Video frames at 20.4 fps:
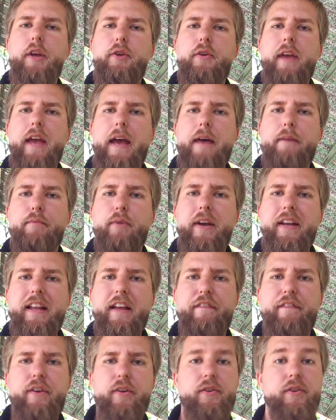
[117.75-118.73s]
you can't bring
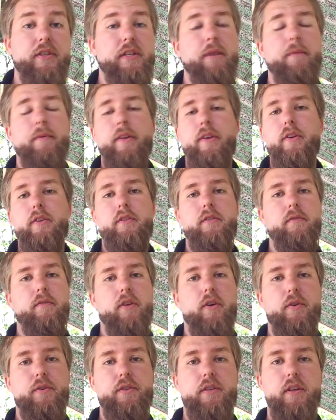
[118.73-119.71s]
that filter, some of those
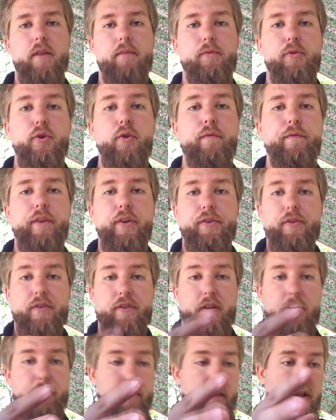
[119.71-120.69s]
group
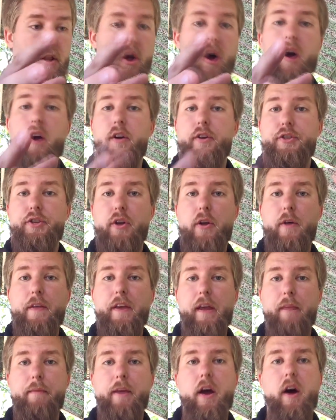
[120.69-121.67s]
filters can be large,
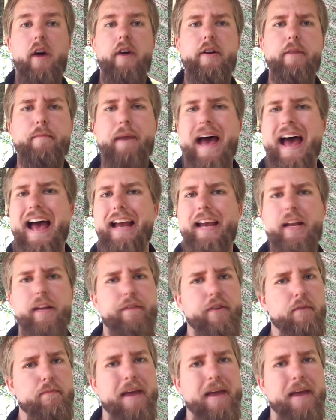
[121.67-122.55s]
they can be hard to pack, and if you're